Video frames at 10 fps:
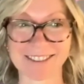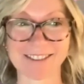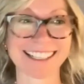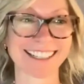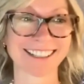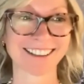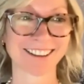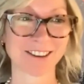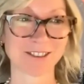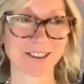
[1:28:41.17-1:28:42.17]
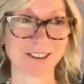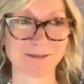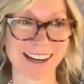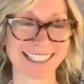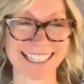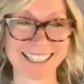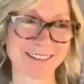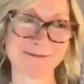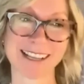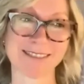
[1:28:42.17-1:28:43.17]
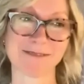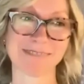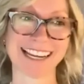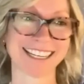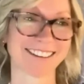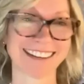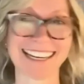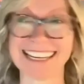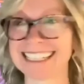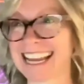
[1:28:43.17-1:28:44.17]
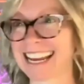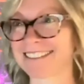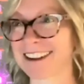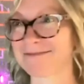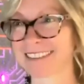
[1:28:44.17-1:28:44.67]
questions on the YouTube questions, we'll pick them up later in Telegram